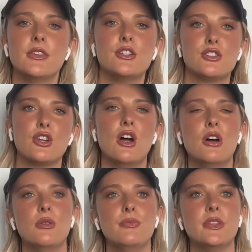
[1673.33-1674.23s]

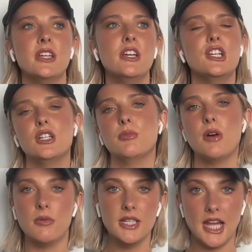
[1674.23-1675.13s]
So you can
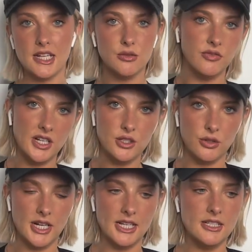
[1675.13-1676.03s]
probably guess what phase
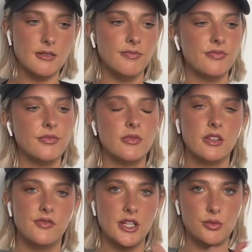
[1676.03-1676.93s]
3 is.
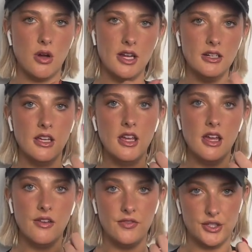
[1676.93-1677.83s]
Phase 1,
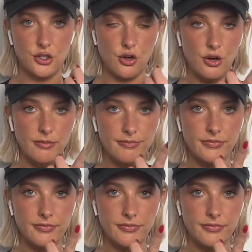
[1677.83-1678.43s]
physical.